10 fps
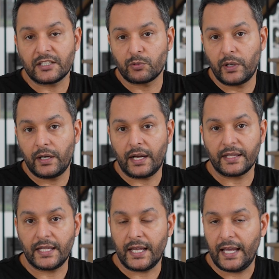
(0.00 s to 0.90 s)
that's where
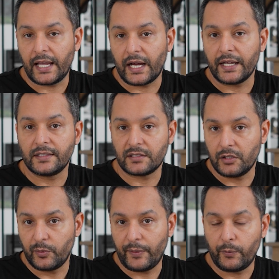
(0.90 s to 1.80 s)
I think AI is a
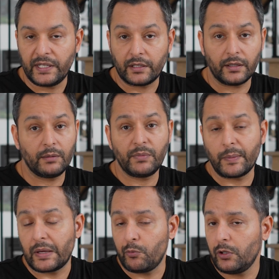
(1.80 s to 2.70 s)
little bit weaker, and
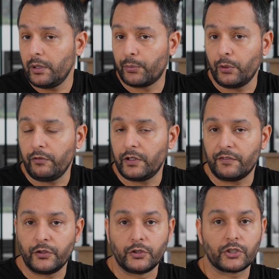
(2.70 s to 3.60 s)
maybe it will improve in
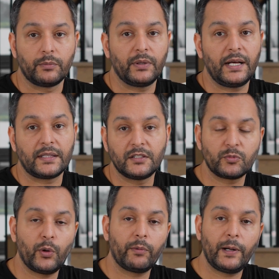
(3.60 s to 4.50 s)
the future. But at
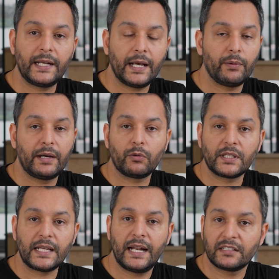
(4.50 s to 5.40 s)
this point right now, I don't
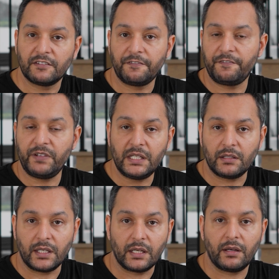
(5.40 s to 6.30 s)
think it has a
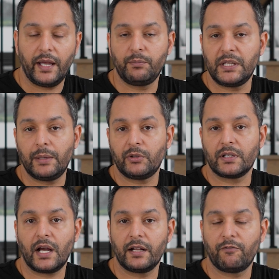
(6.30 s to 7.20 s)
feeling and be able
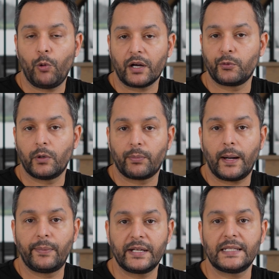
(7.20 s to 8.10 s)
to kind of walk through a
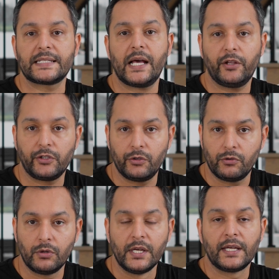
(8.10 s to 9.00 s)
property and tell
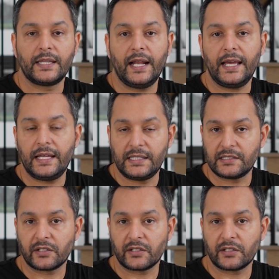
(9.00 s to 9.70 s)
you that, hey, these